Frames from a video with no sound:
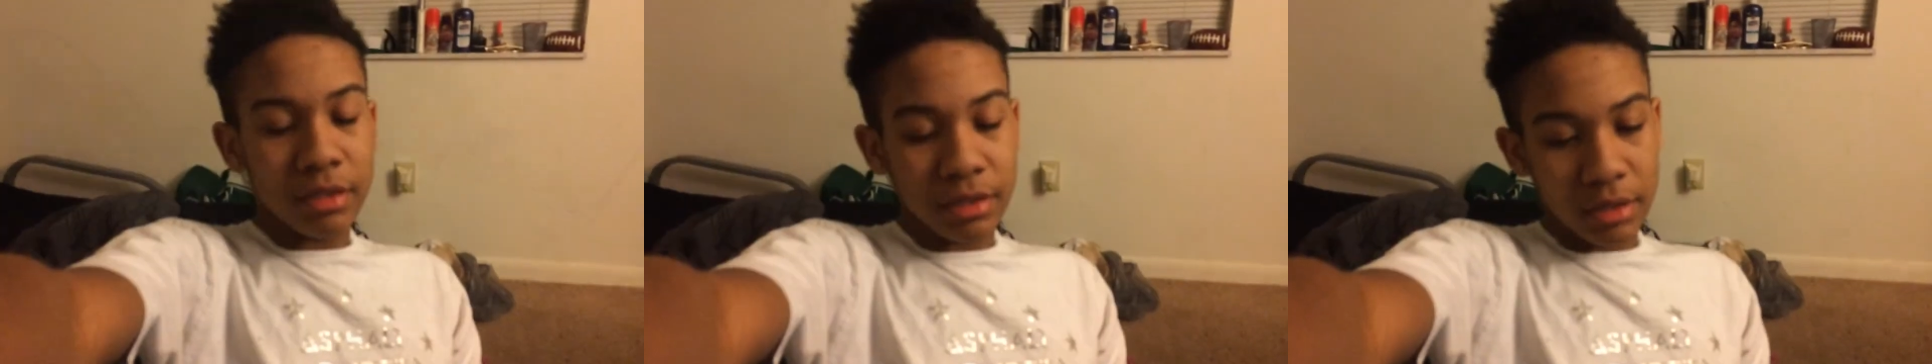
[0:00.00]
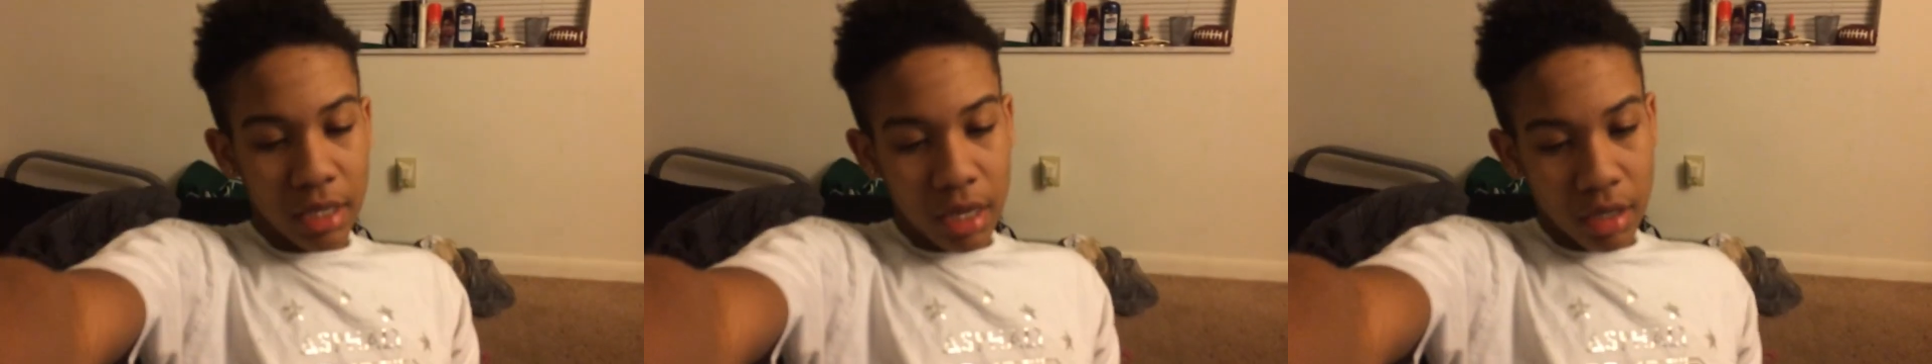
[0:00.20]

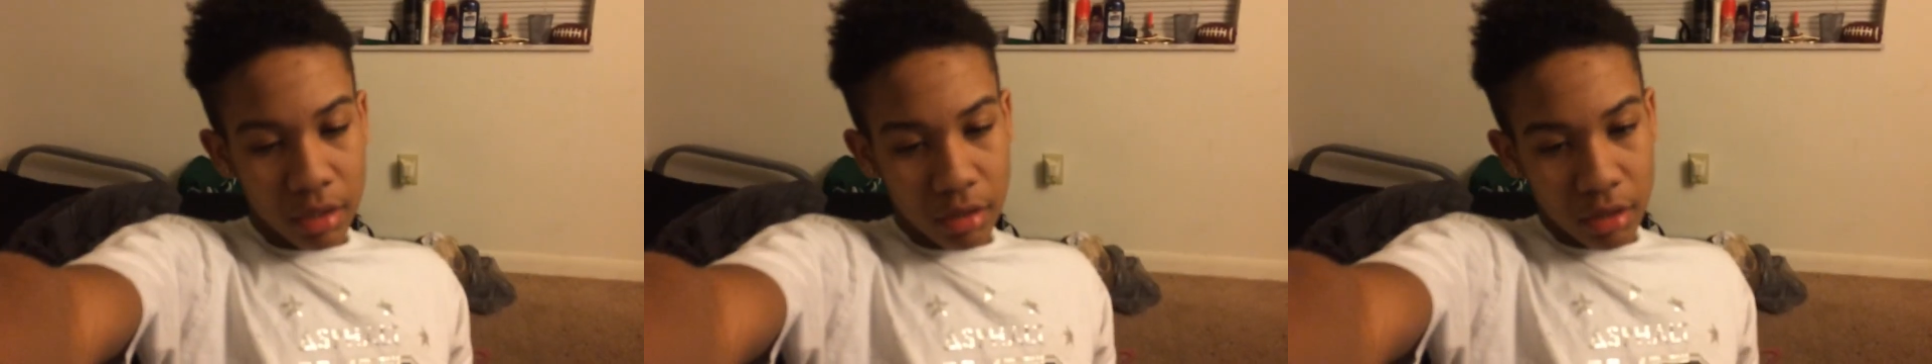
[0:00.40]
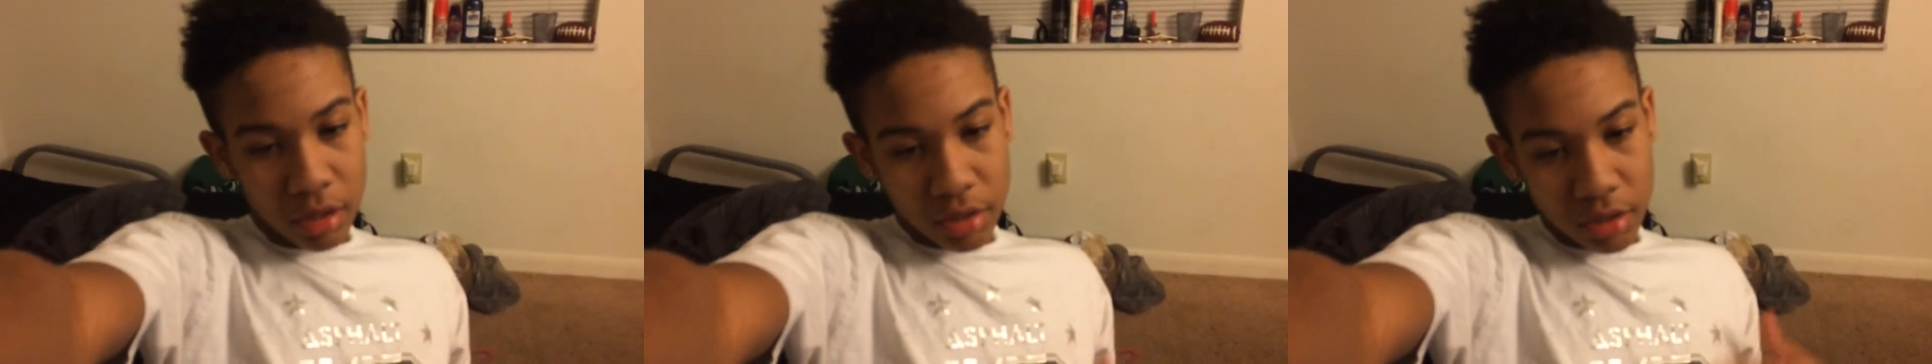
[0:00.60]
This is
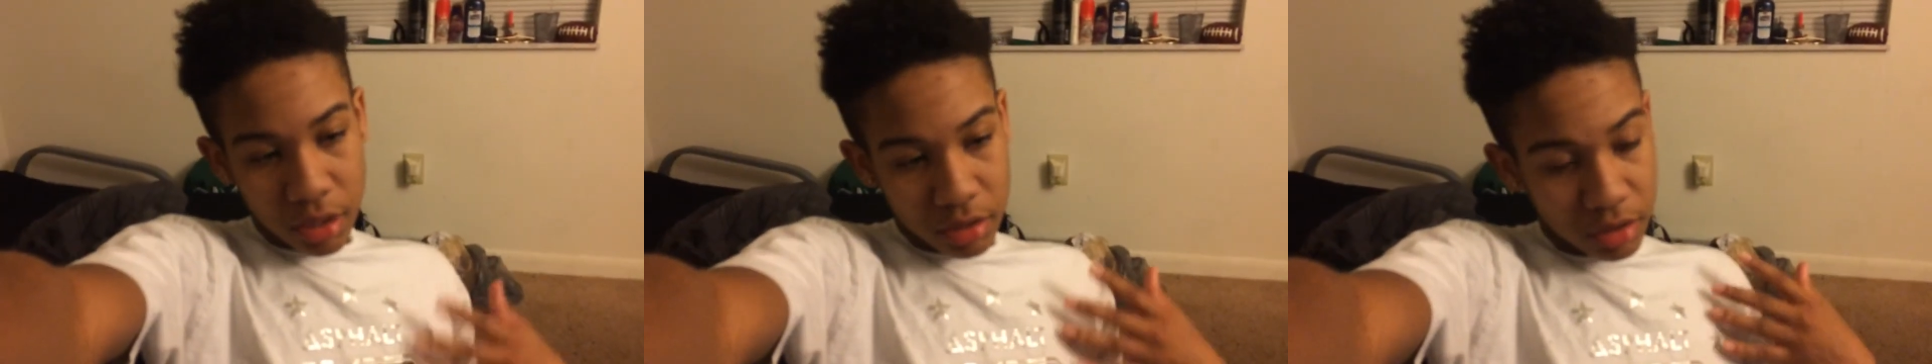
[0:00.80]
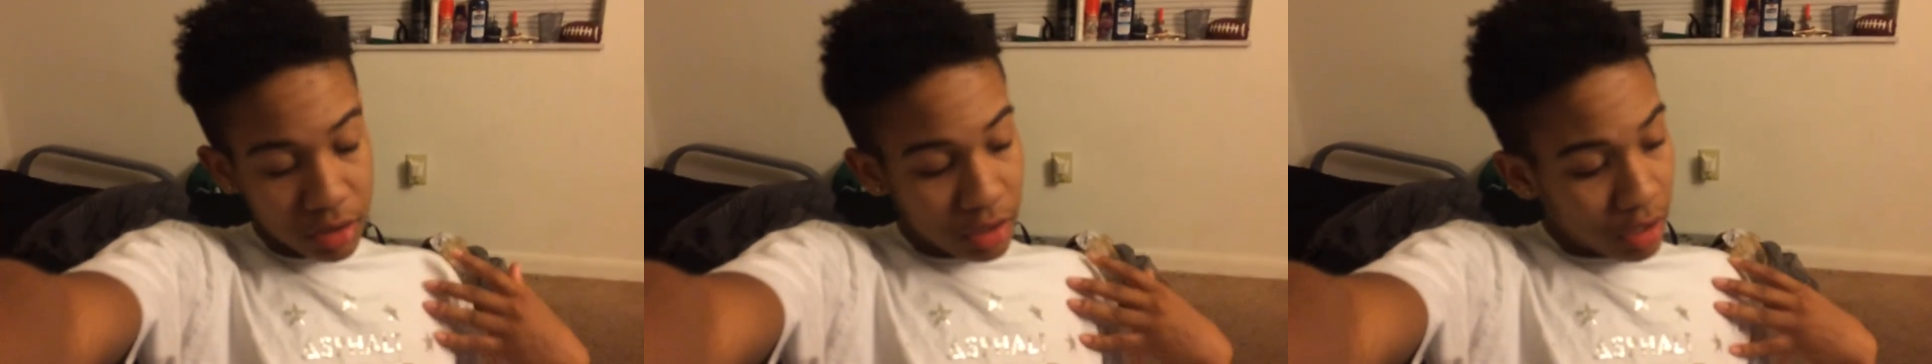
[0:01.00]
Otto. I'll
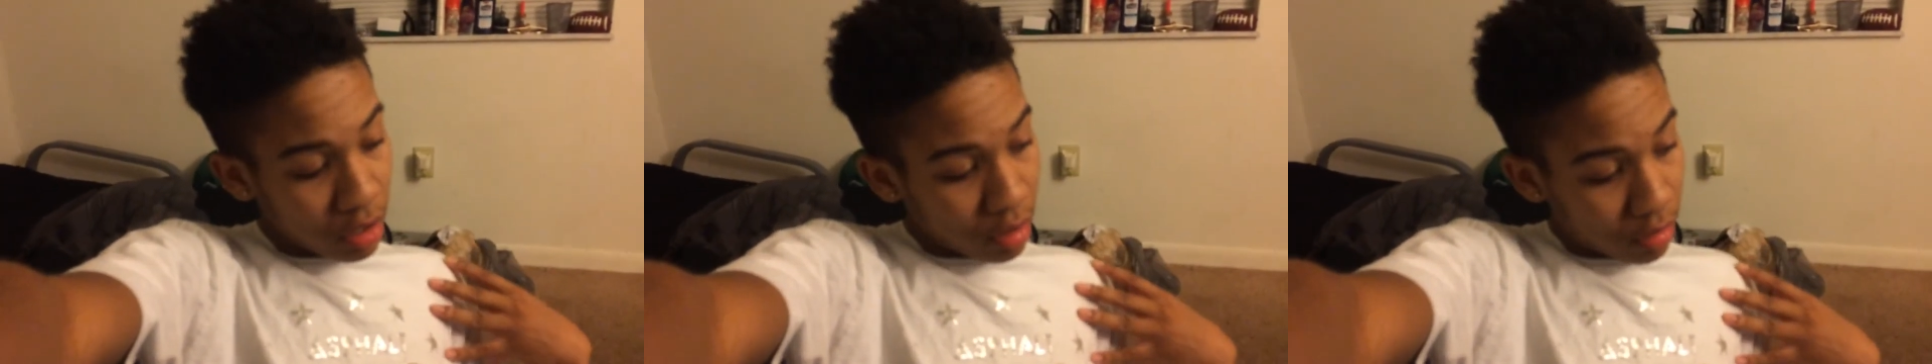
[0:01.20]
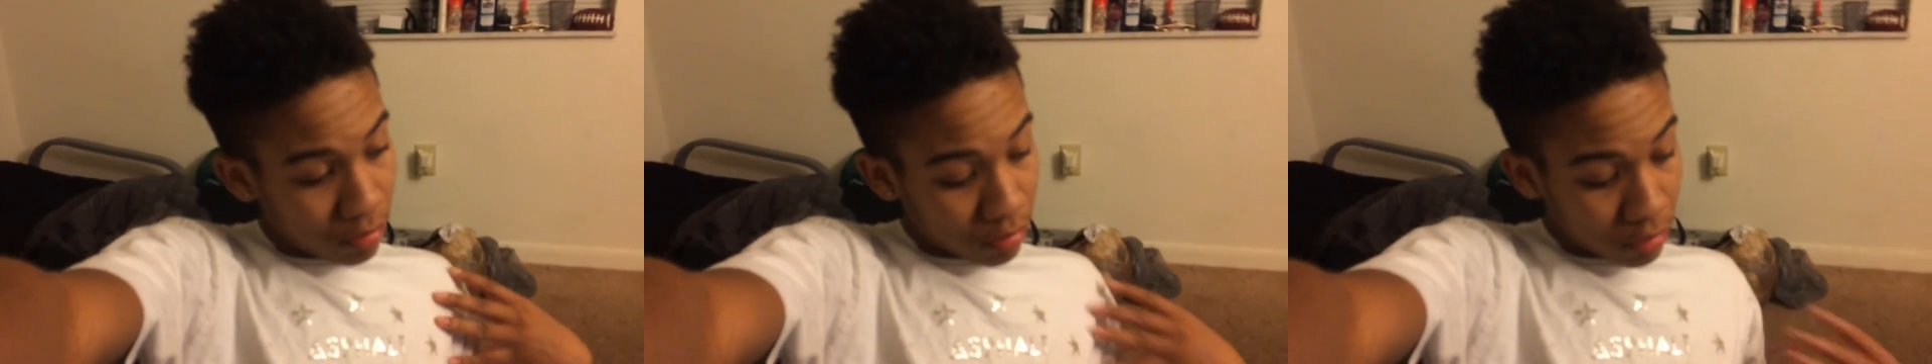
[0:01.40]
talk to
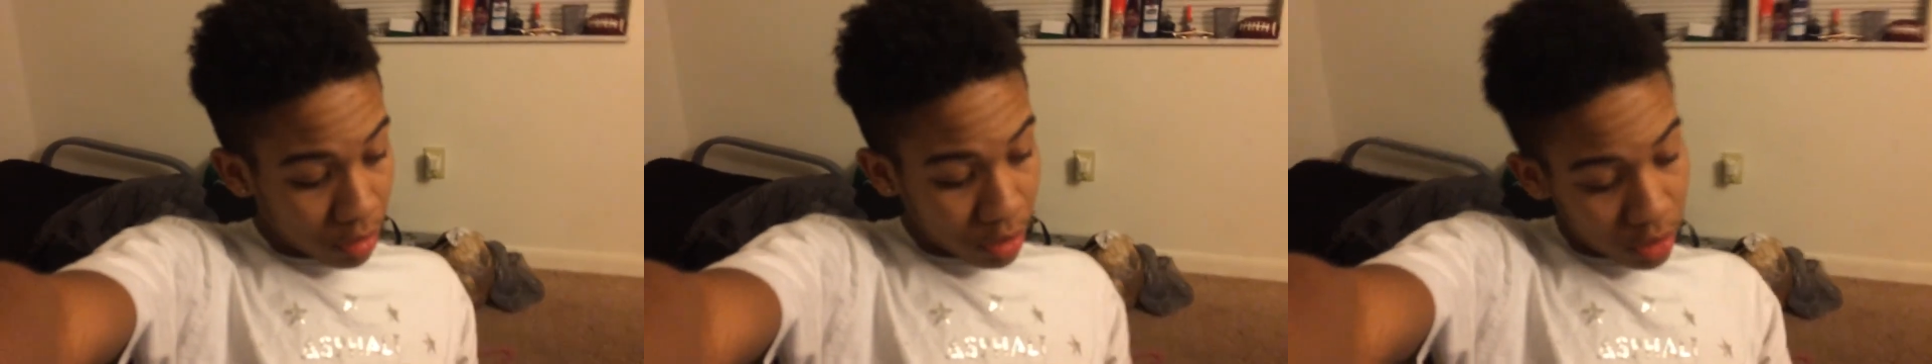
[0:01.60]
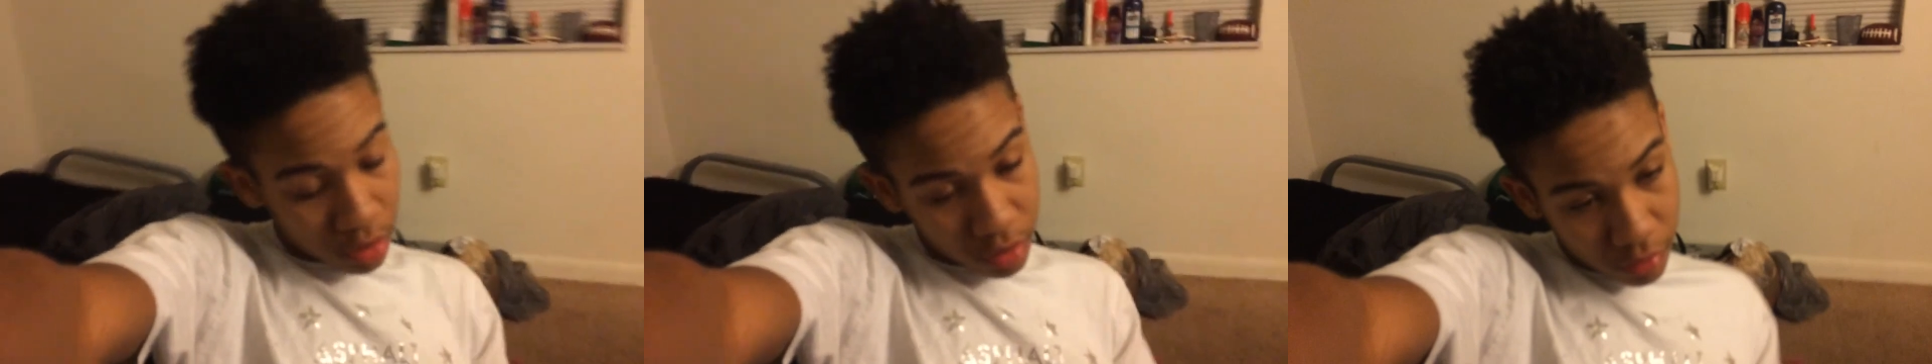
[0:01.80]
y'all
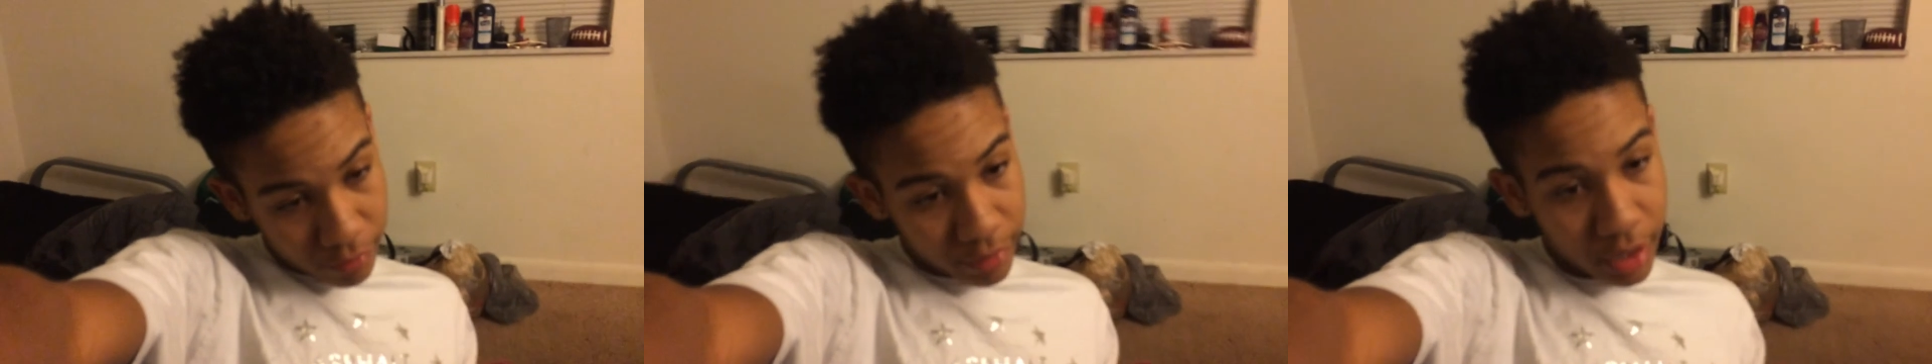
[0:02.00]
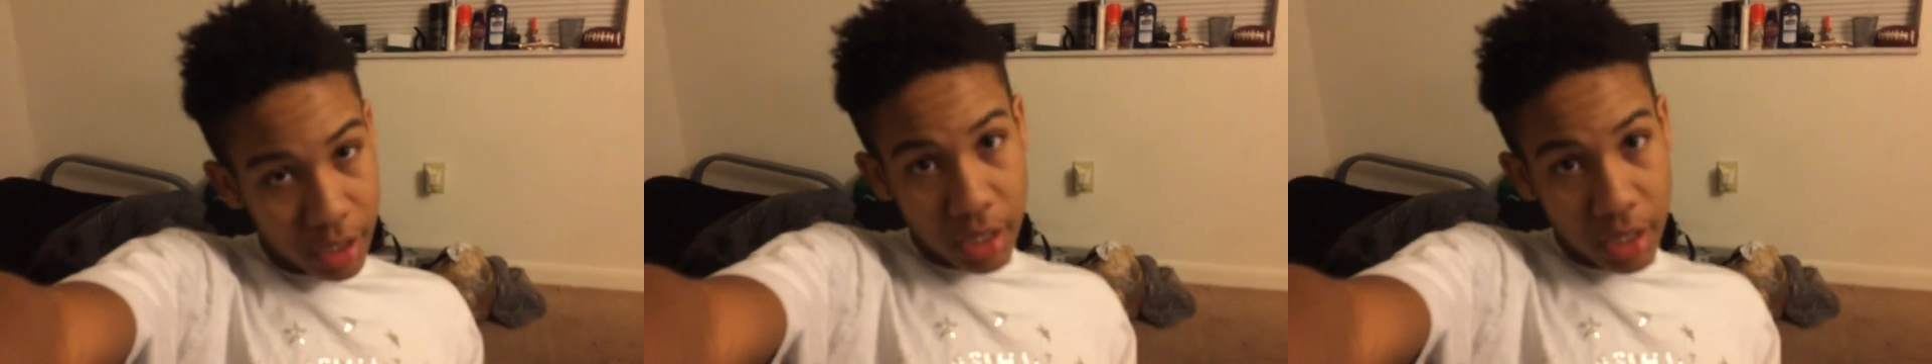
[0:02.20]
tomorrow, man.